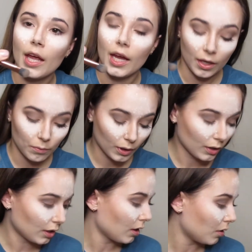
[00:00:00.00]
and we're
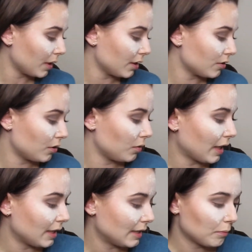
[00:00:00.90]
gonna go into
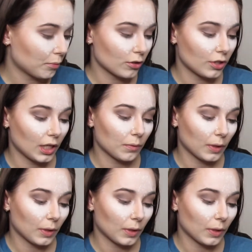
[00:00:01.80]
a deeper shade.